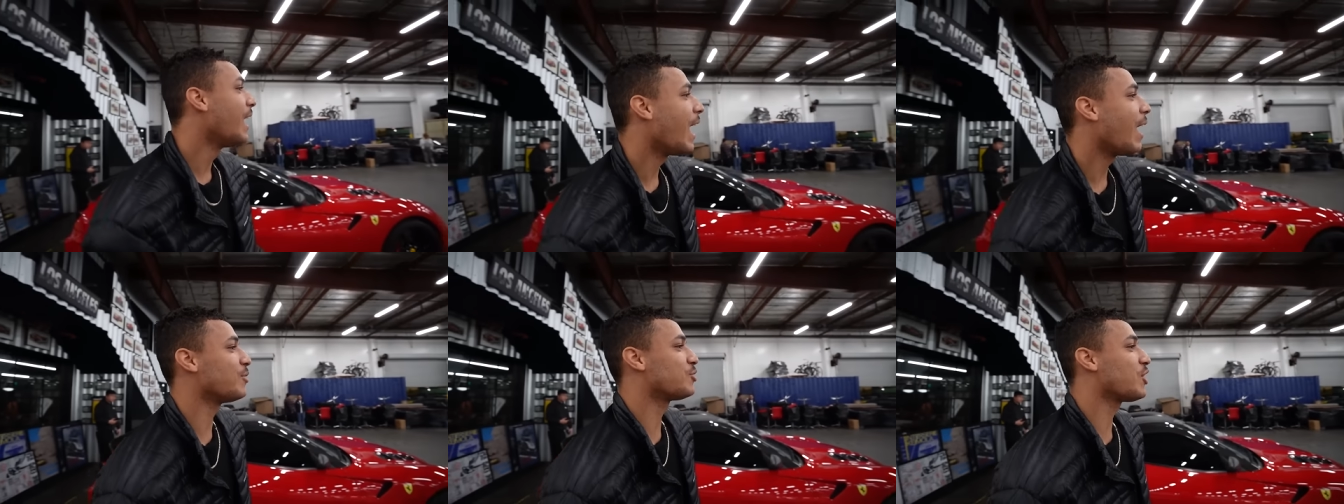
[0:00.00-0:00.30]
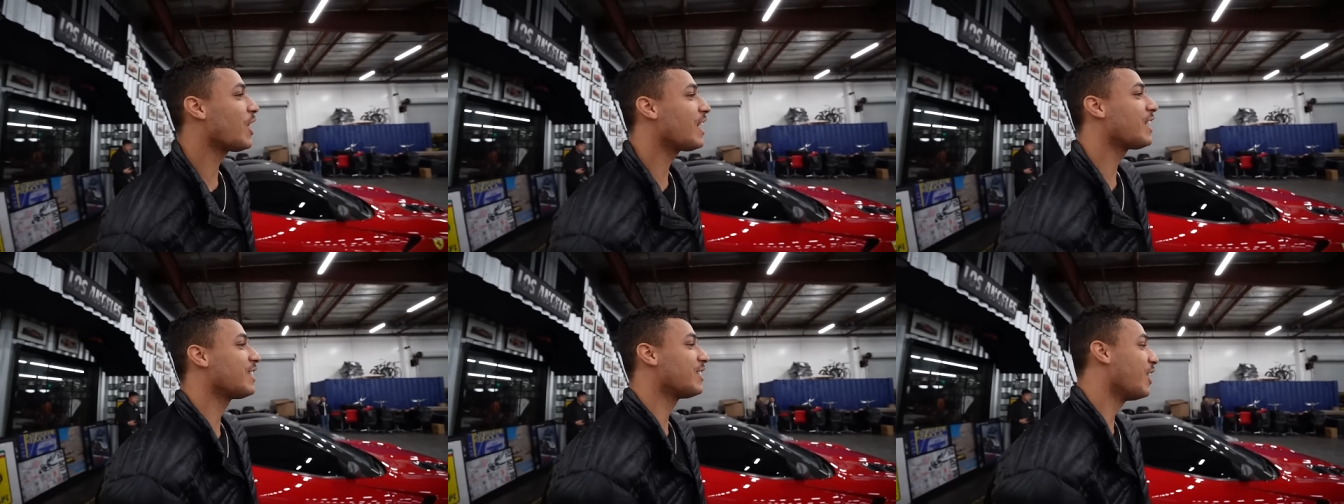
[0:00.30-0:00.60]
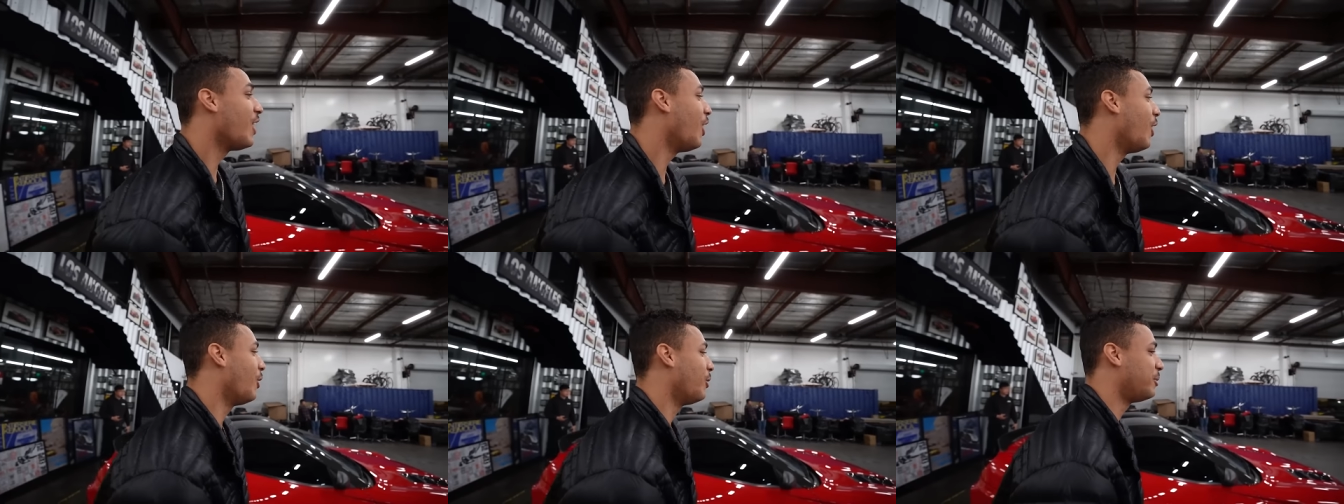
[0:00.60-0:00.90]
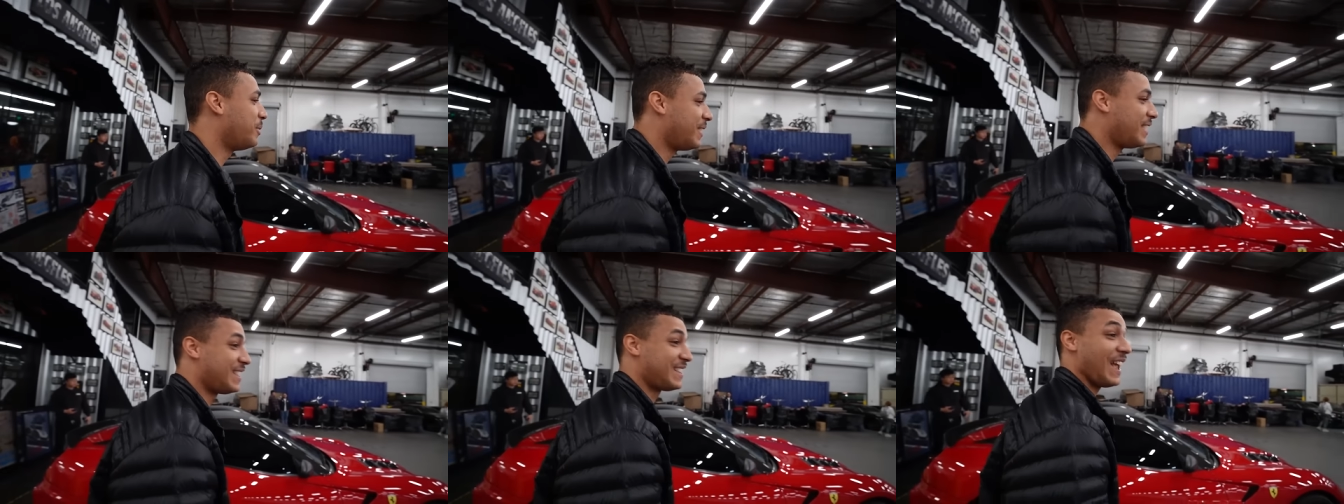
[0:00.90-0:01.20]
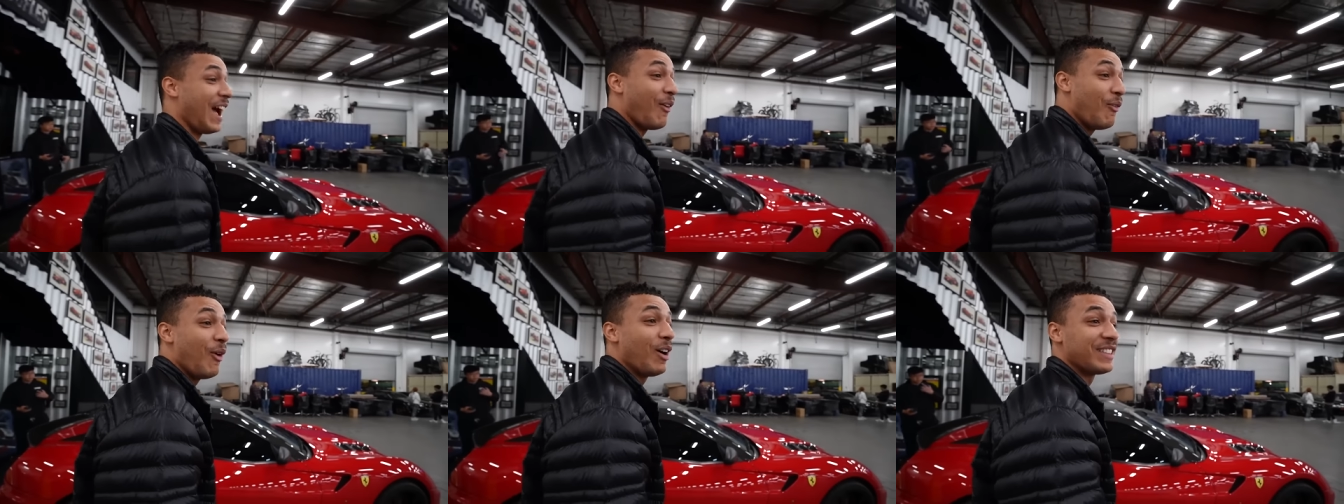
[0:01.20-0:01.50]
I'm trying to know,
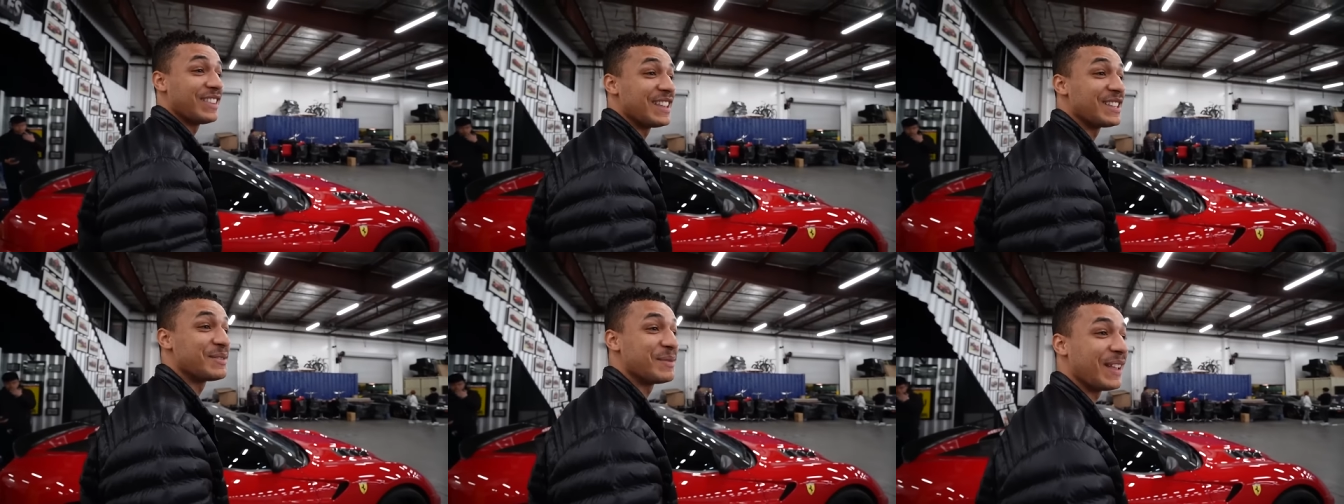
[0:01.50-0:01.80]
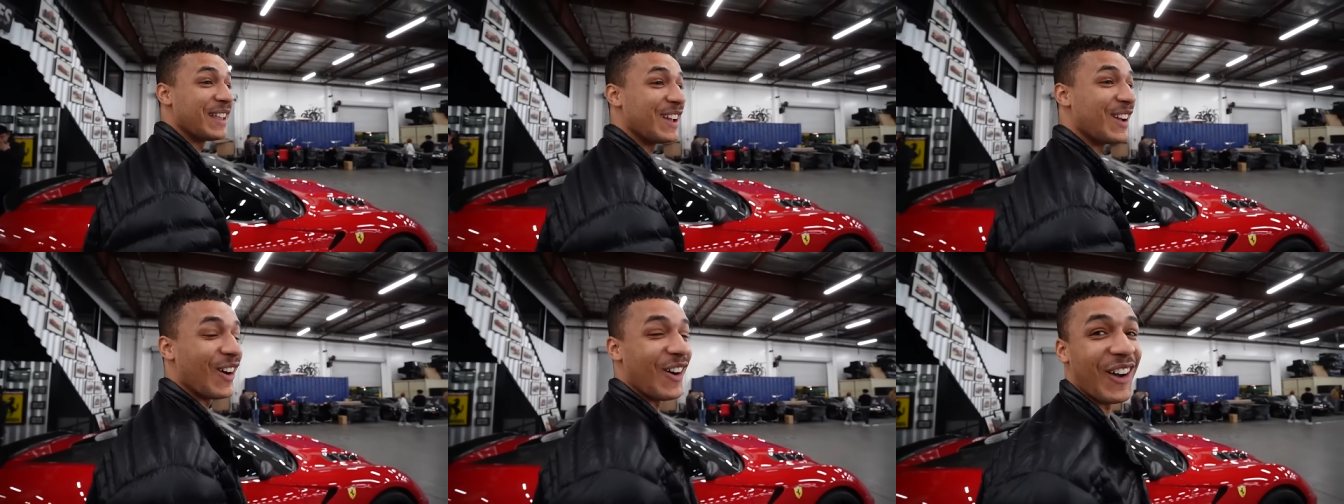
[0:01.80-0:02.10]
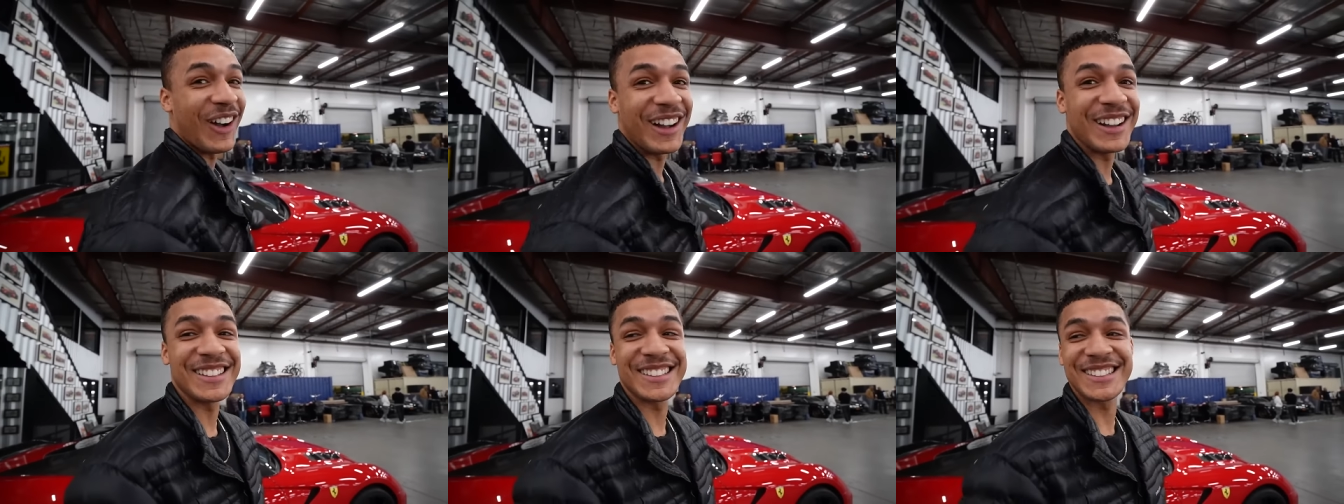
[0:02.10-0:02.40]
because I want this many cars.